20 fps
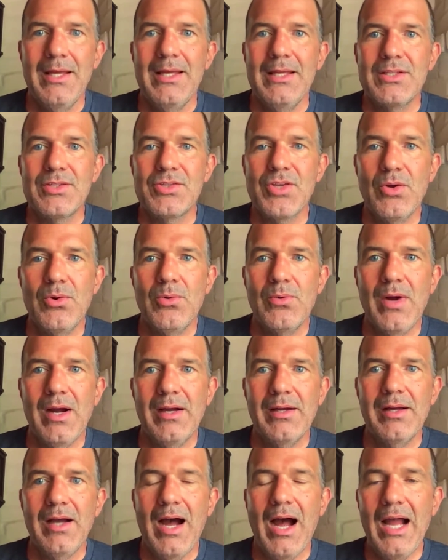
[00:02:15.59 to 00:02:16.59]
So
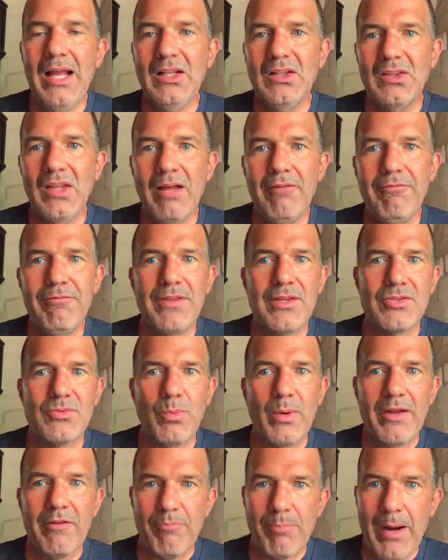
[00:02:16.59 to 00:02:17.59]
I love this
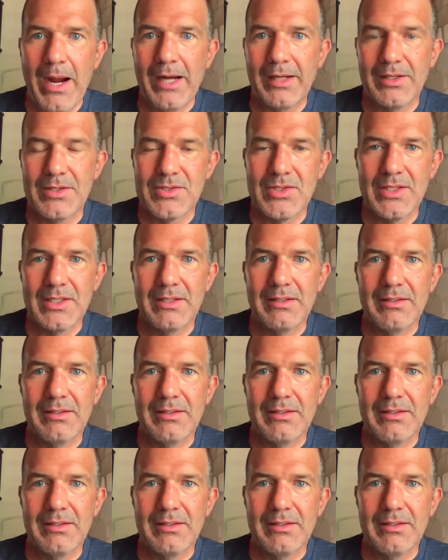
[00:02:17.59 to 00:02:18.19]
way of practicing.